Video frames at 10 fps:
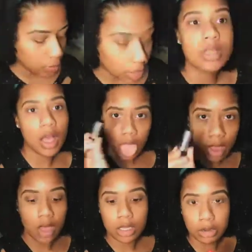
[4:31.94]
a smoky
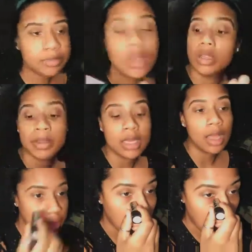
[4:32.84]
eye.
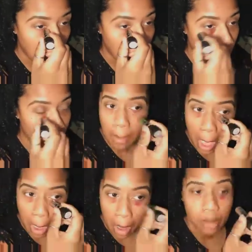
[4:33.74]
But now
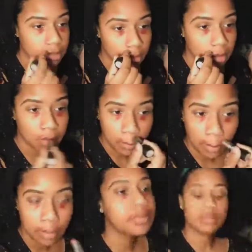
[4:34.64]
I'm going to color
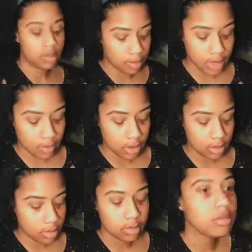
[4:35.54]
correct because I have
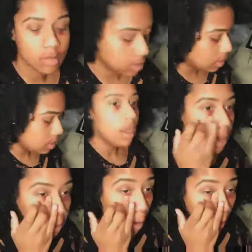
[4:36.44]
dark circles underneath my
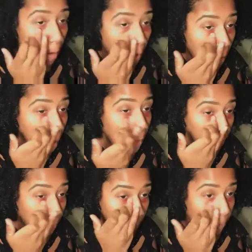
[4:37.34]
eye, and I
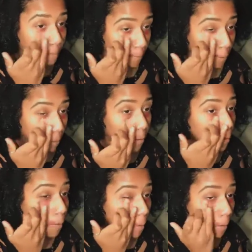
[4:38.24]
color correct
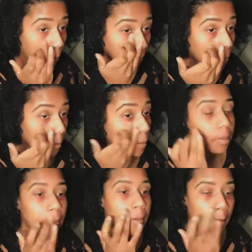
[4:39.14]
with
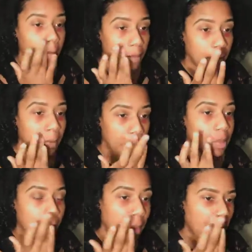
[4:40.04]
red
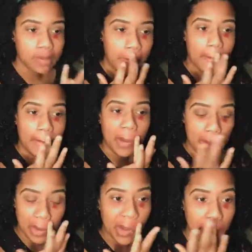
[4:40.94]
lipstick. You can use
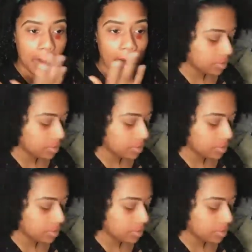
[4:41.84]
orange.